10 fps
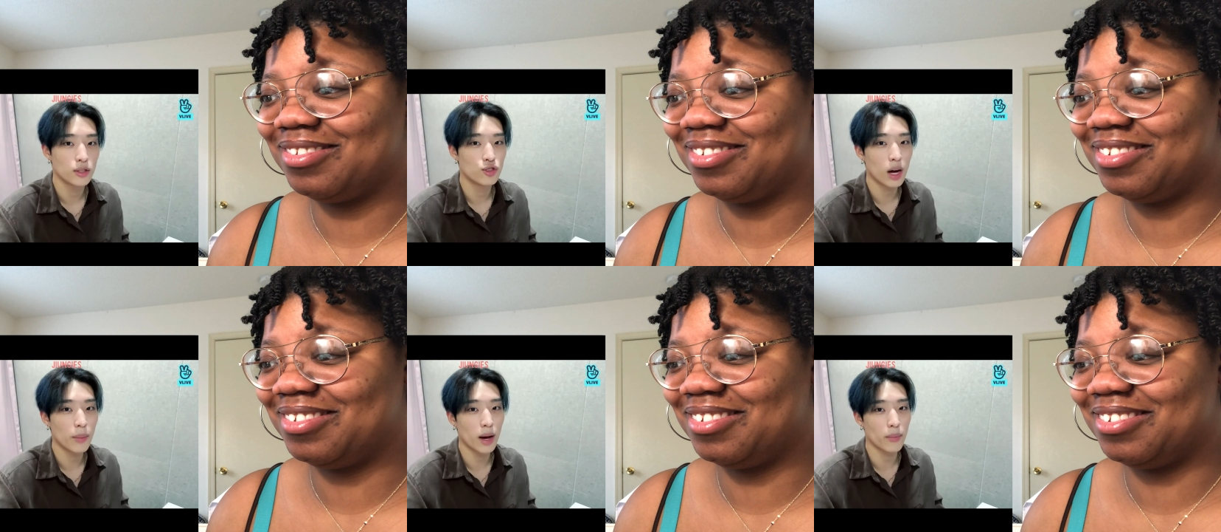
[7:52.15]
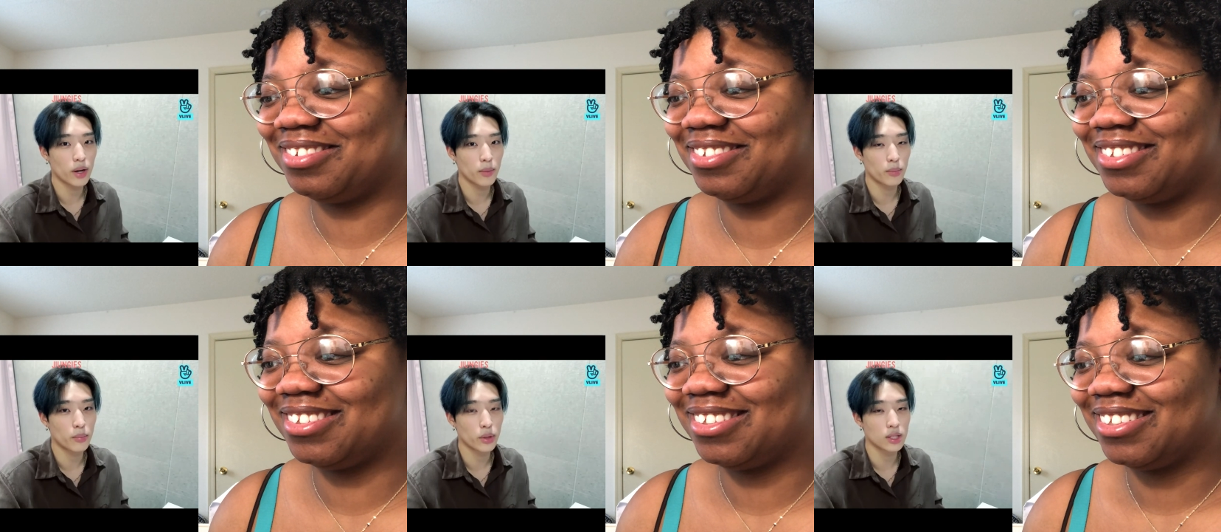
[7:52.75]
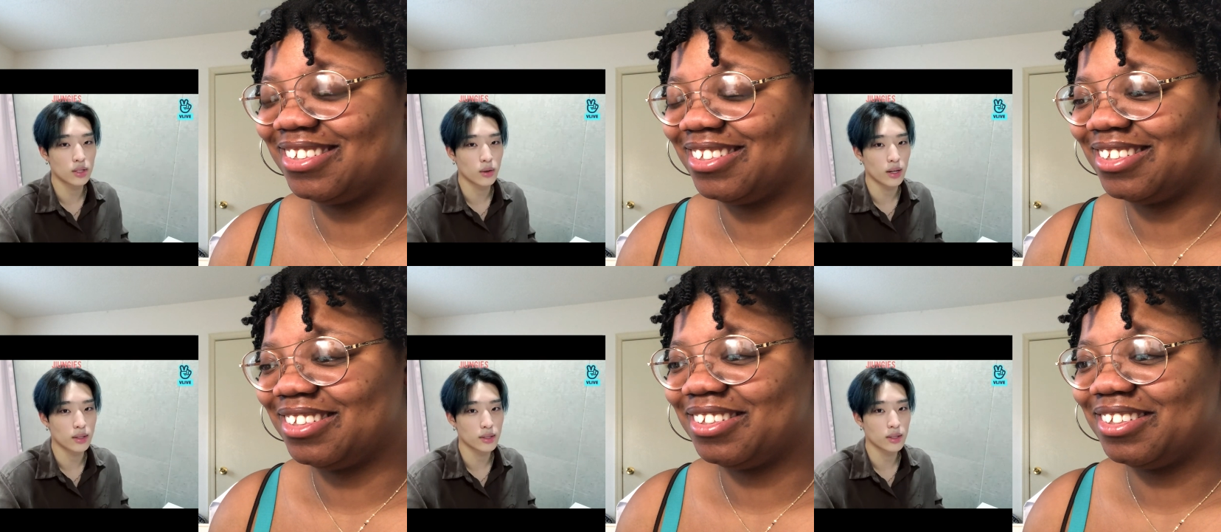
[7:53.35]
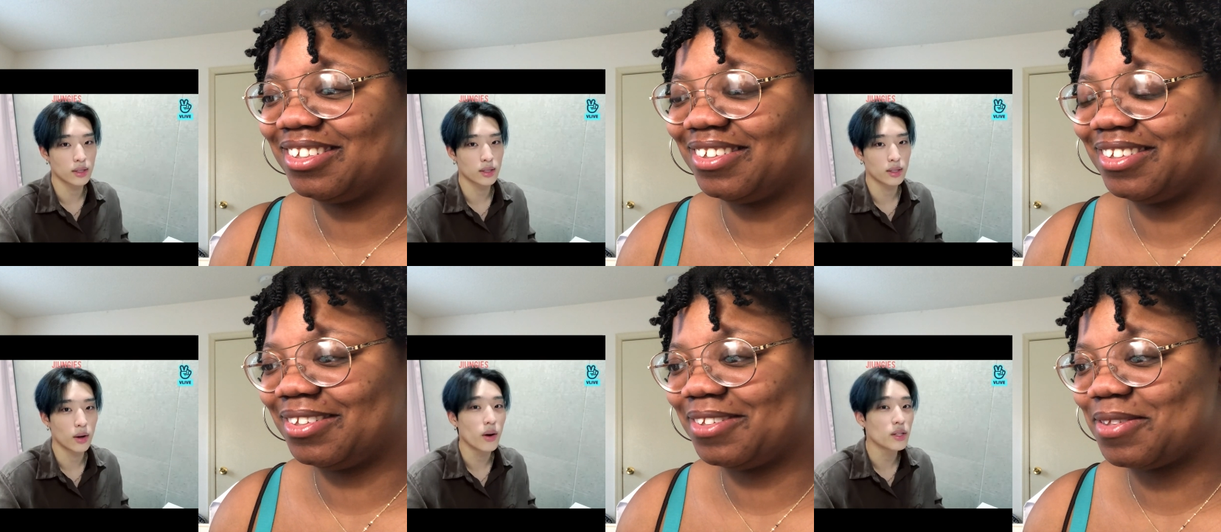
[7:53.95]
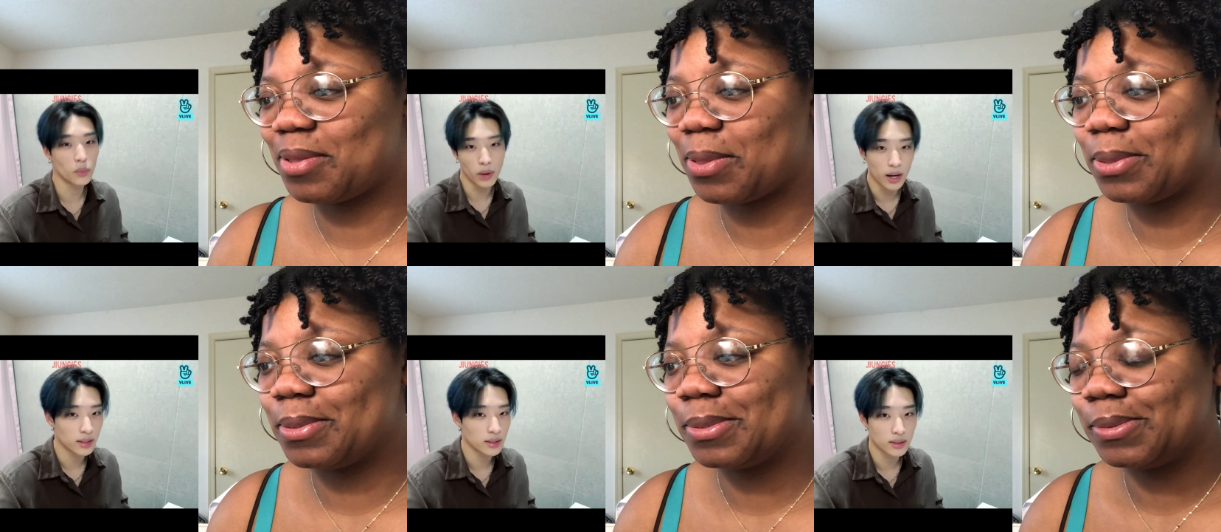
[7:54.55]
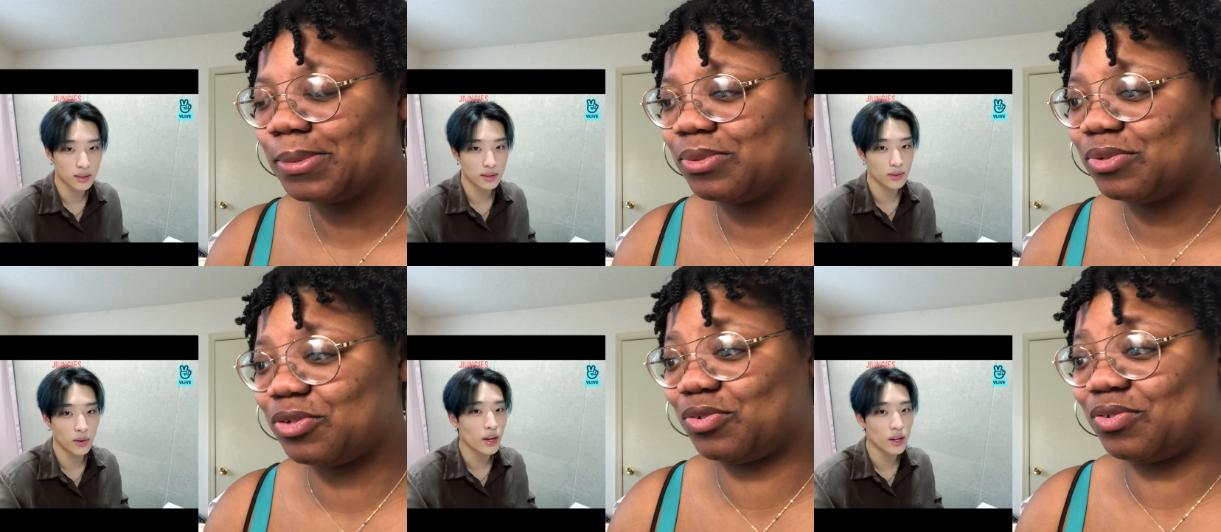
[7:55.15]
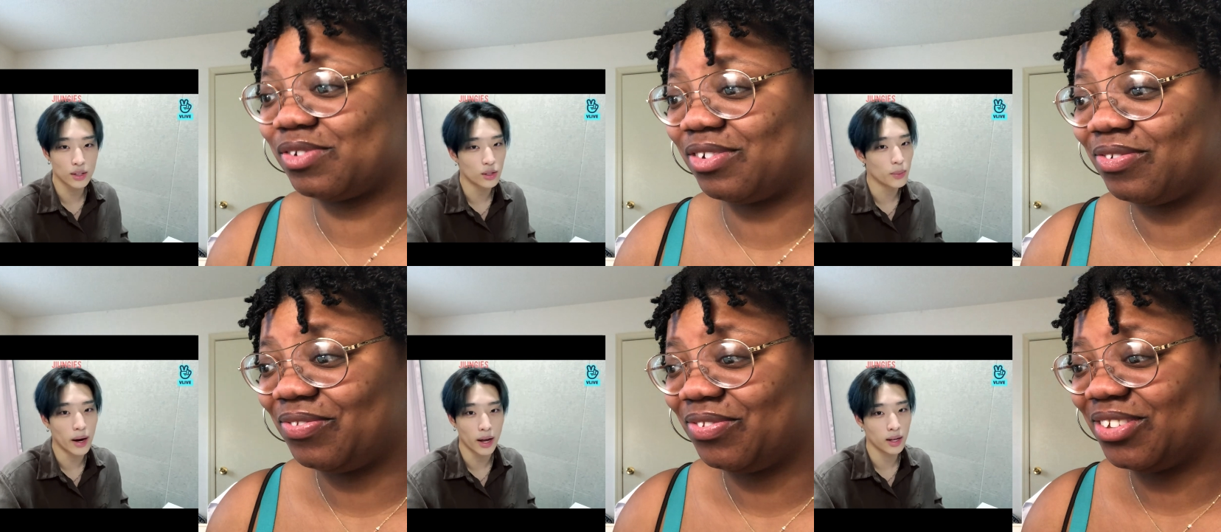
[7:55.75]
Speaker 1: Drop Africa Princess or else. Or else what? What are you gonna do about it?